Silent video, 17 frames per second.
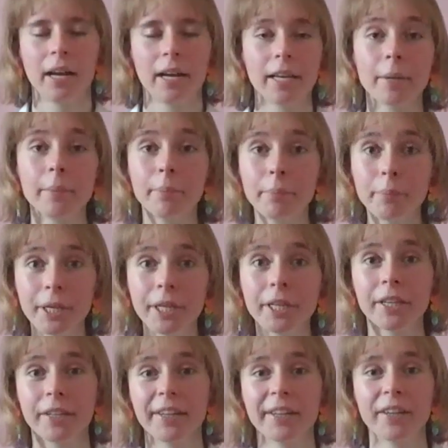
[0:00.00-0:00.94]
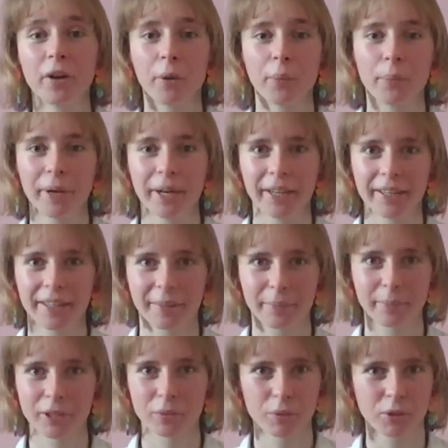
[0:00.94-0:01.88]
I immediately called back,
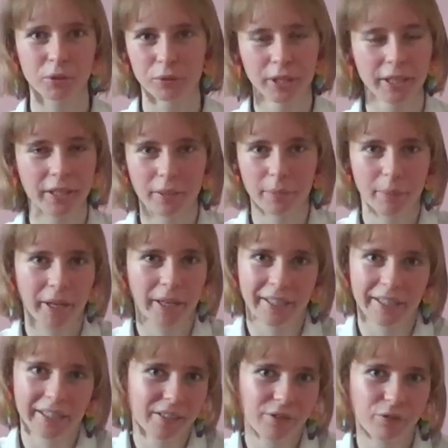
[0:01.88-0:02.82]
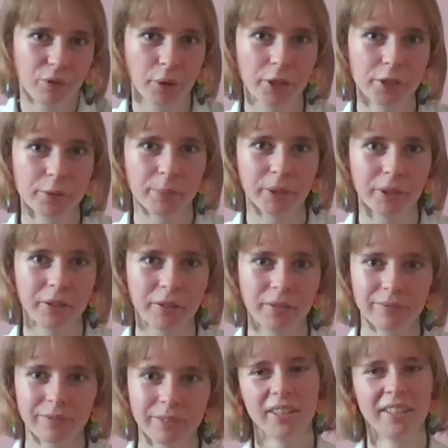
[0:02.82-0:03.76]
but was greeted by his voicemail.
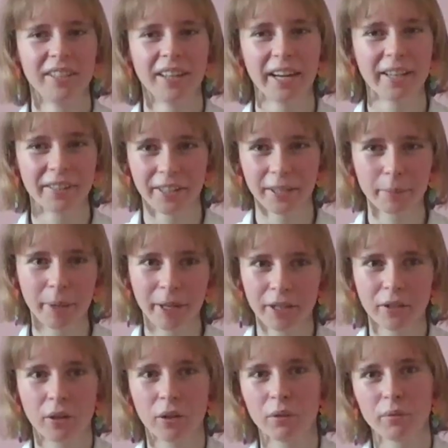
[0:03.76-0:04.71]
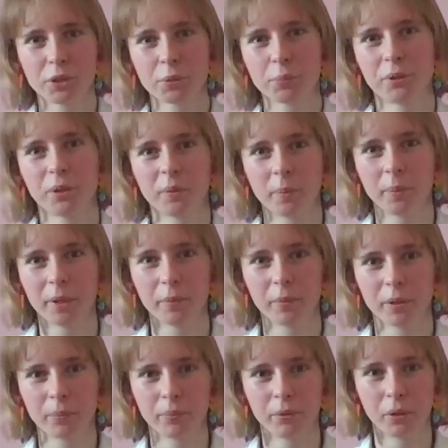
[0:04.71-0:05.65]
I think my call was probably
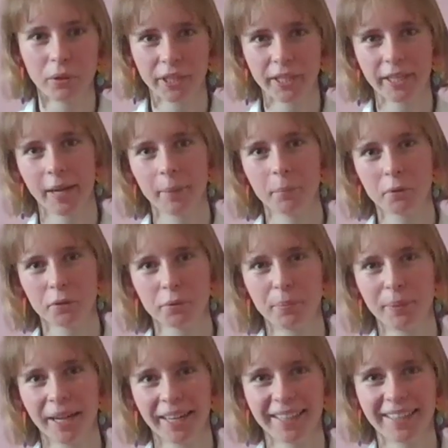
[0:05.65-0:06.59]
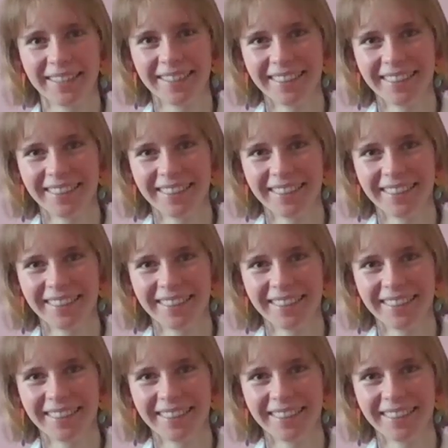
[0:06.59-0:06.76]
what broke the camel's back.